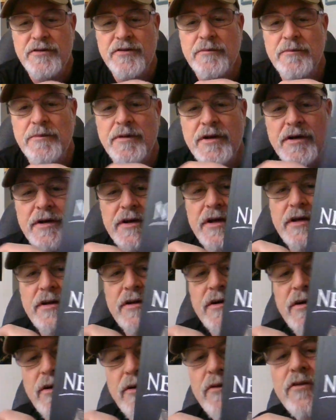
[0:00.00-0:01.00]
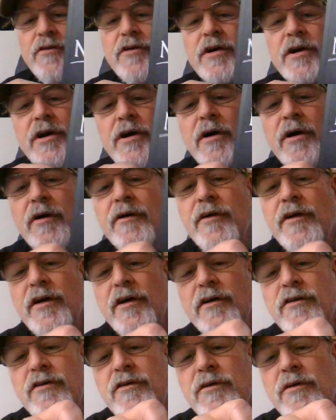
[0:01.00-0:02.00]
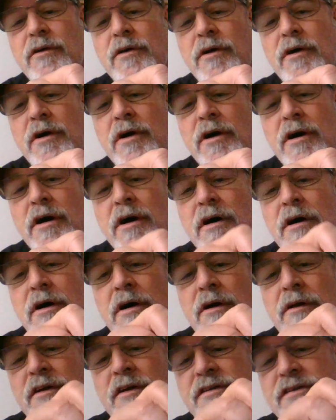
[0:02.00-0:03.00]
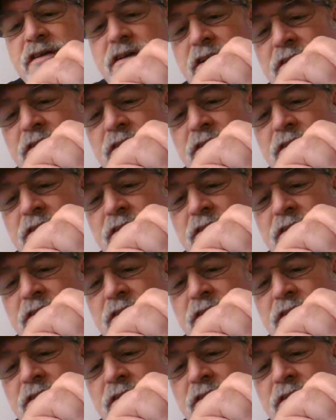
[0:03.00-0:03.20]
some of the details here on this. This